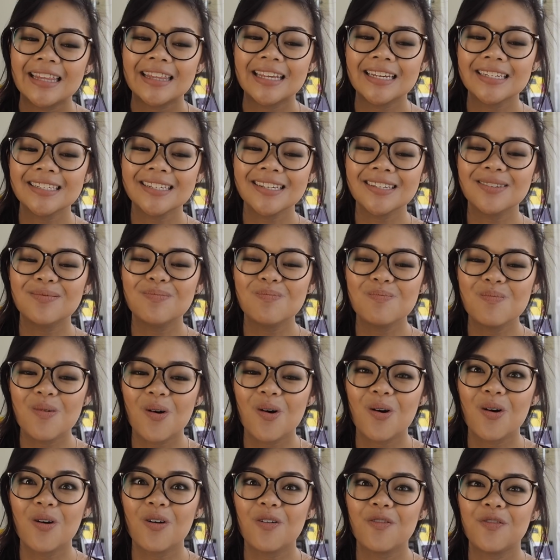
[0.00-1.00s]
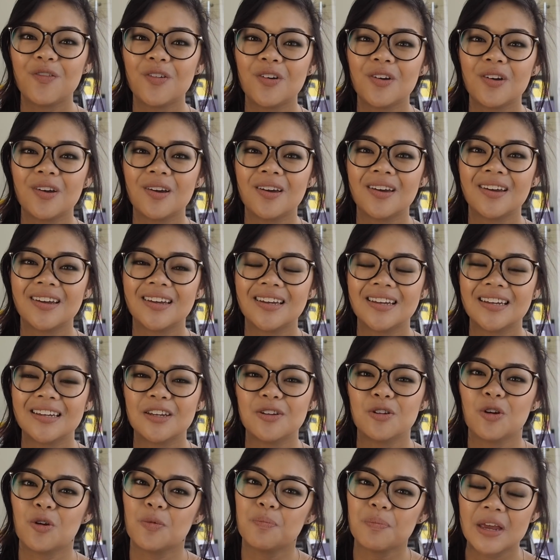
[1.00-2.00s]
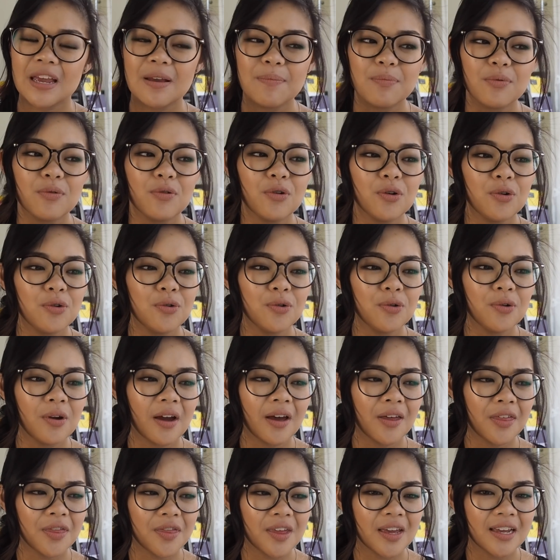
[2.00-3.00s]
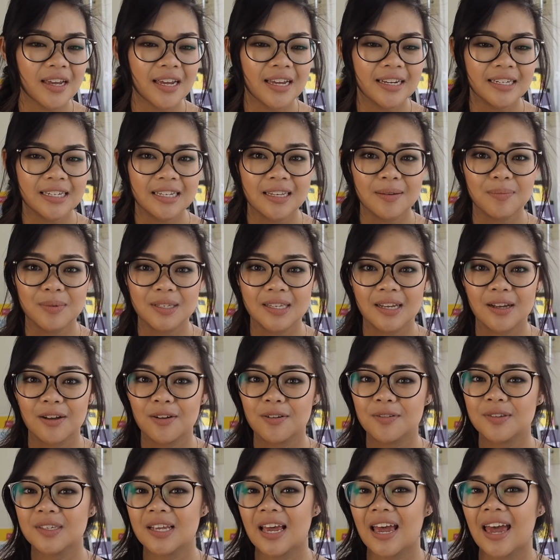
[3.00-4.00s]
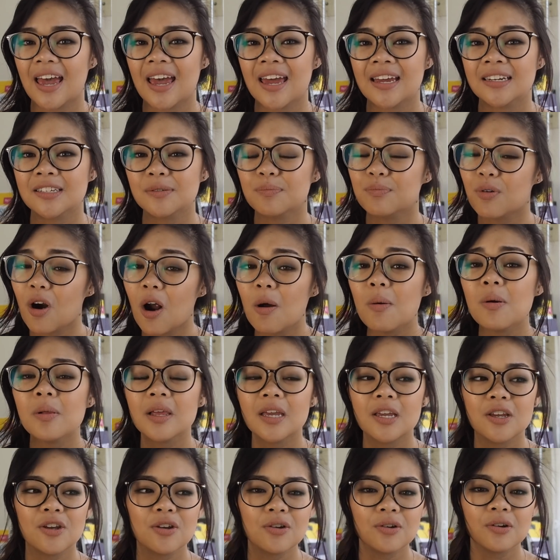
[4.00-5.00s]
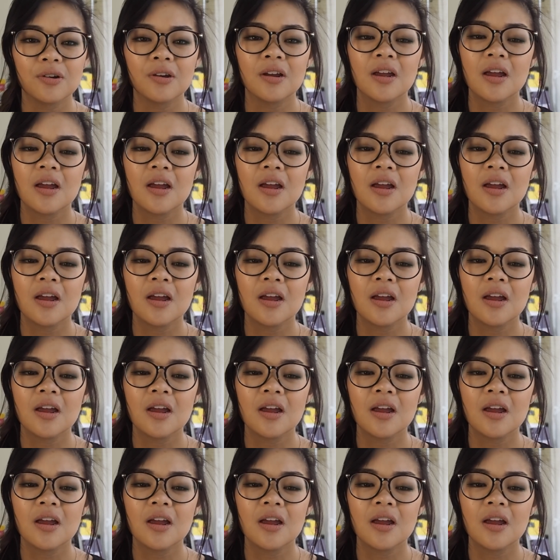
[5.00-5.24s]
this is more for, people who are thinking to themselves, and probably you,